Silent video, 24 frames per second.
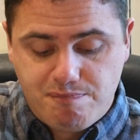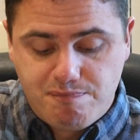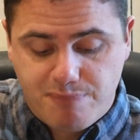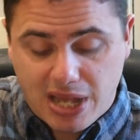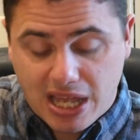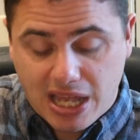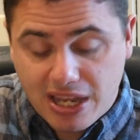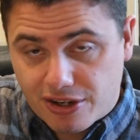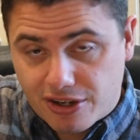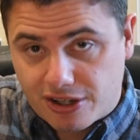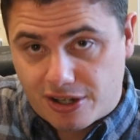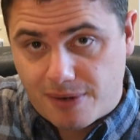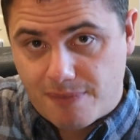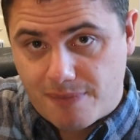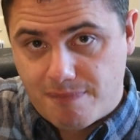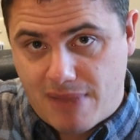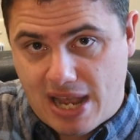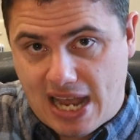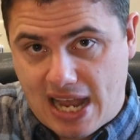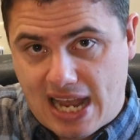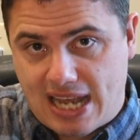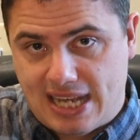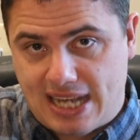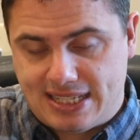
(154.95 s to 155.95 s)
better
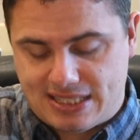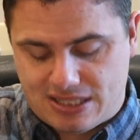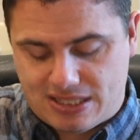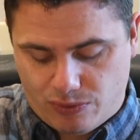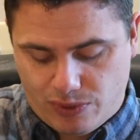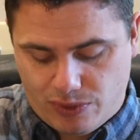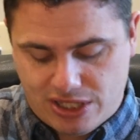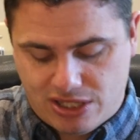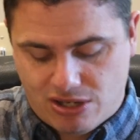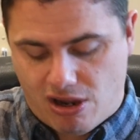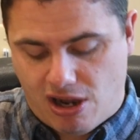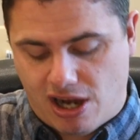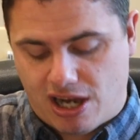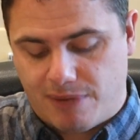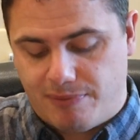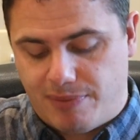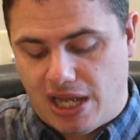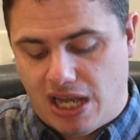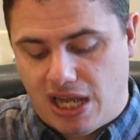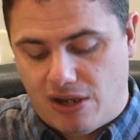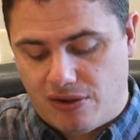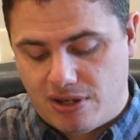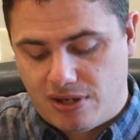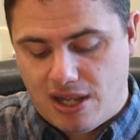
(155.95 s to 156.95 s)
masks, we talk
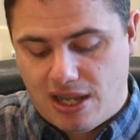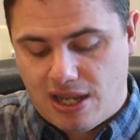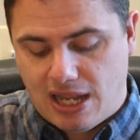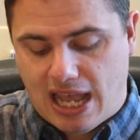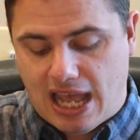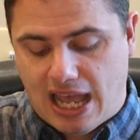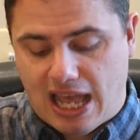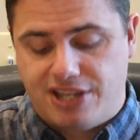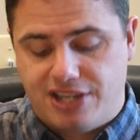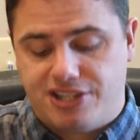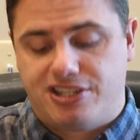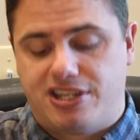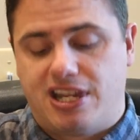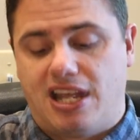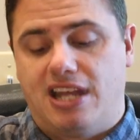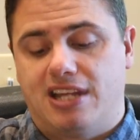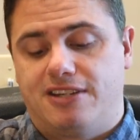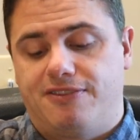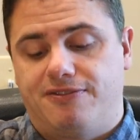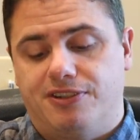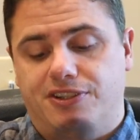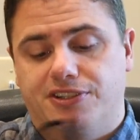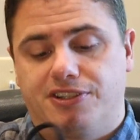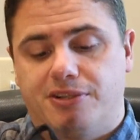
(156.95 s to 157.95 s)
about edge to
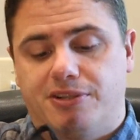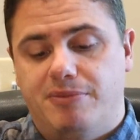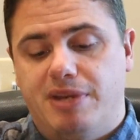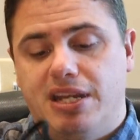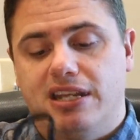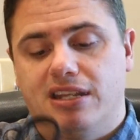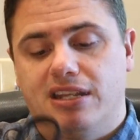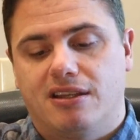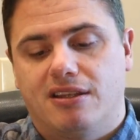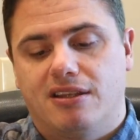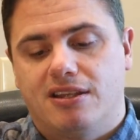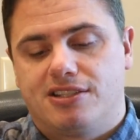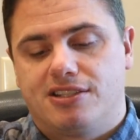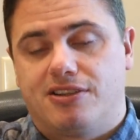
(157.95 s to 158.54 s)
edge filter media.